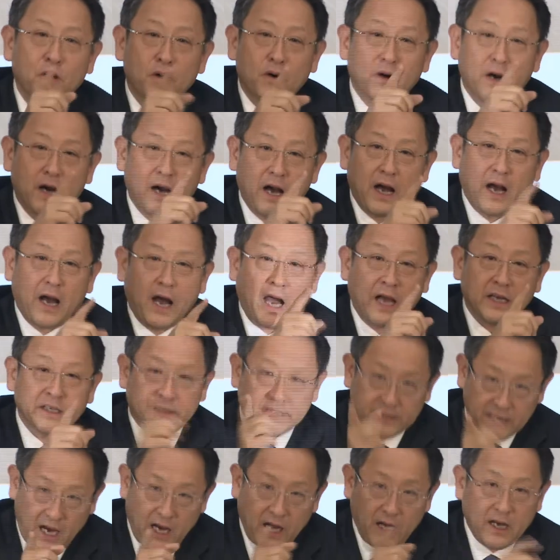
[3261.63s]
In the case
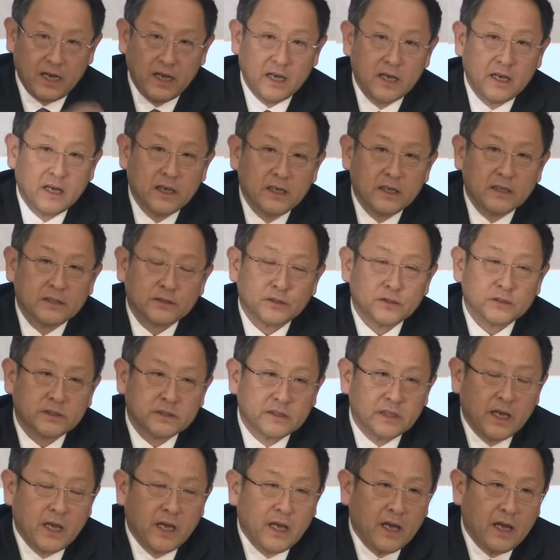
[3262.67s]
of uh, vehicles
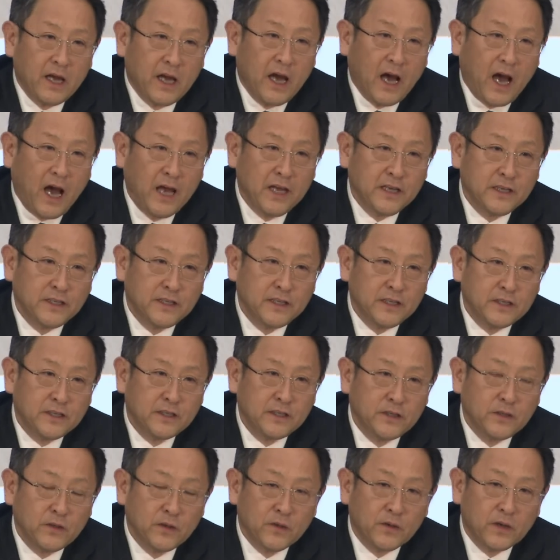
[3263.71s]
produced by
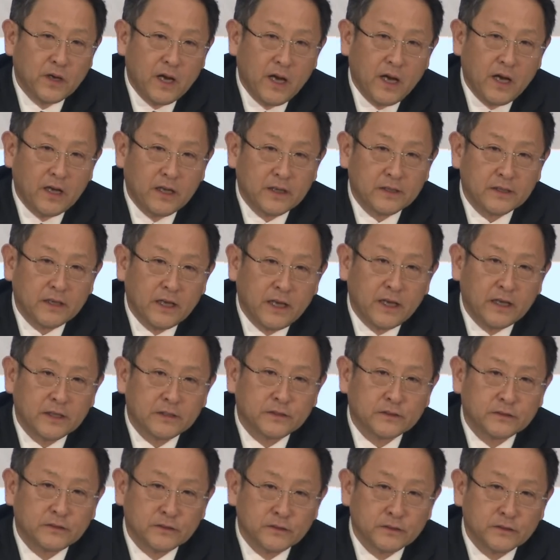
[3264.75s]
carmaker,
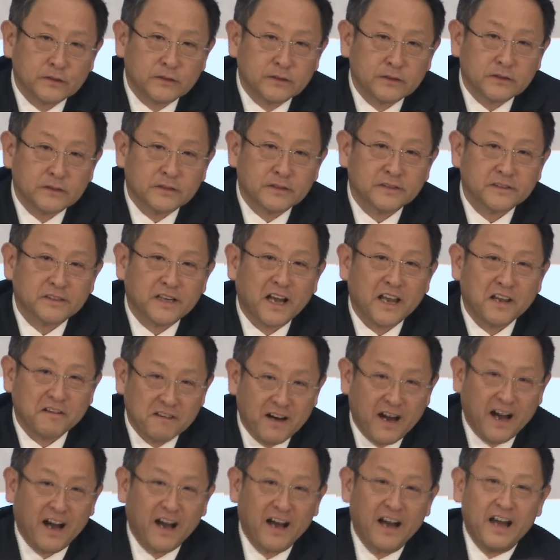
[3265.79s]
car could be
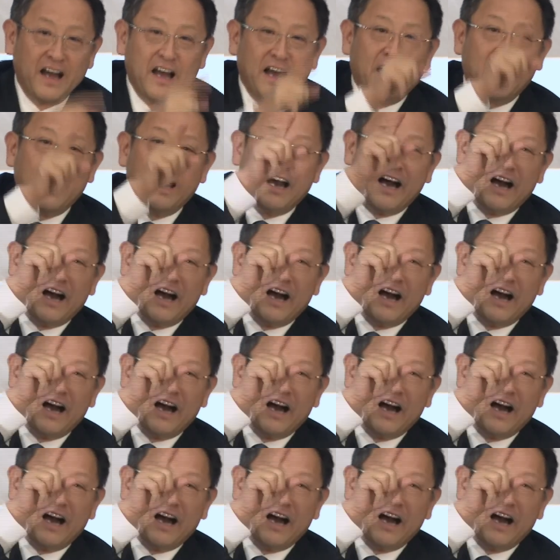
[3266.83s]
referred to